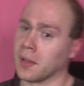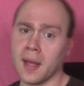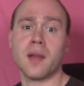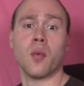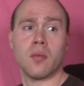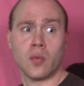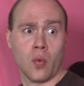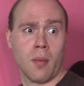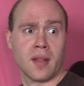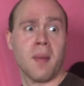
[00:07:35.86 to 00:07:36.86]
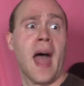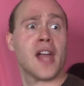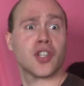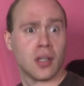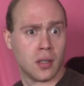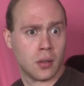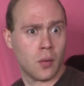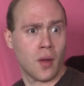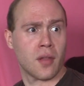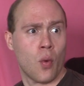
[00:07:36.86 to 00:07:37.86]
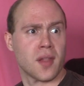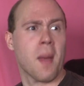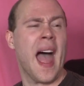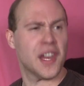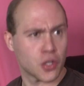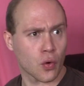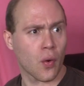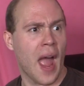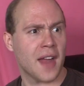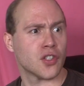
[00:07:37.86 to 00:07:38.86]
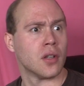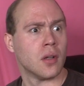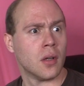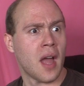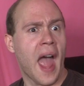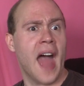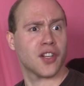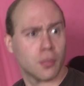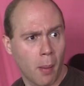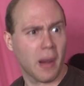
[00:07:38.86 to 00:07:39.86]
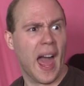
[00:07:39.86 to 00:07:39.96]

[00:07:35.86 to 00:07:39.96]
hey, you want about some hash? Want some hash? Bubble